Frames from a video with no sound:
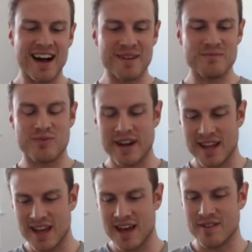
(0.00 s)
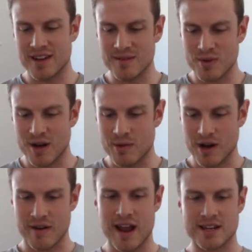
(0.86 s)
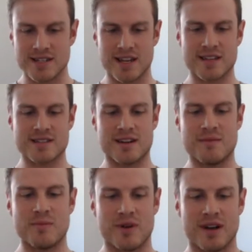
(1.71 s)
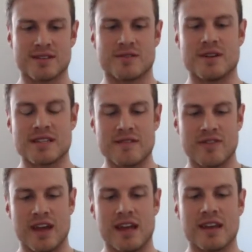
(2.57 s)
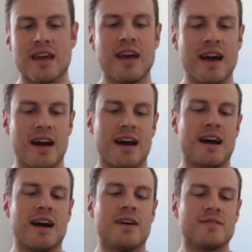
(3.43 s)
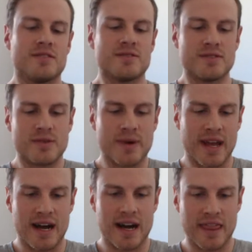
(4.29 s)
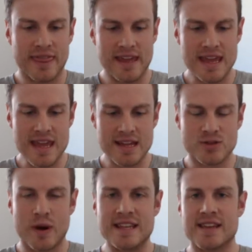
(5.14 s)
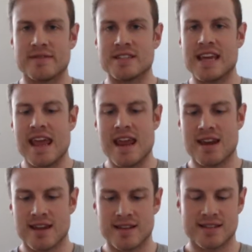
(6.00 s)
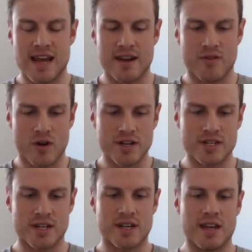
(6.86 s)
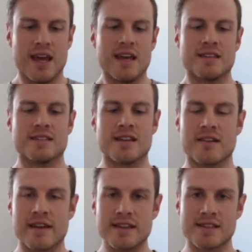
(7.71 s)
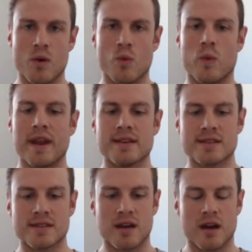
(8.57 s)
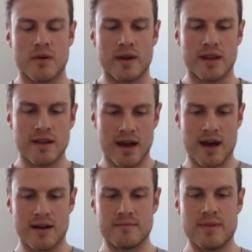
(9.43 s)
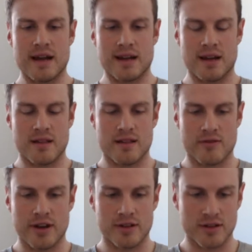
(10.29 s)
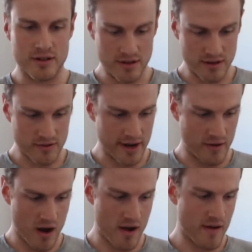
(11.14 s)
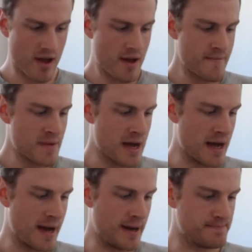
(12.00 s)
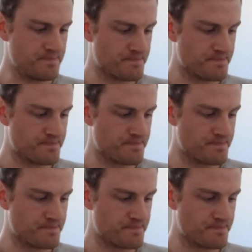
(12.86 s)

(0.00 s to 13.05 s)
Pretty evident by my reaction. Yes, I'm a biased Queensland fan. Uh, we are the 2017 State of Origin series winners, so we back three in a row. Um,